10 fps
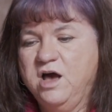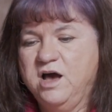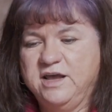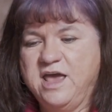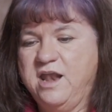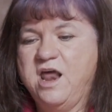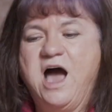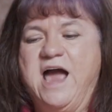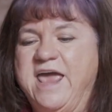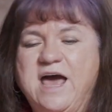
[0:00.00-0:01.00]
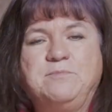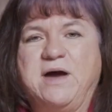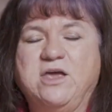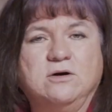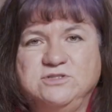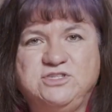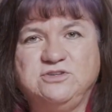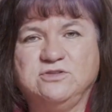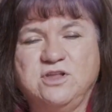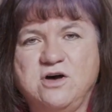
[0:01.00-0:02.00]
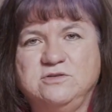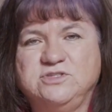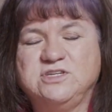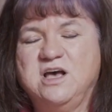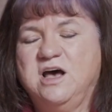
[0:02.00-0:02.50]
Again, I had my own student loans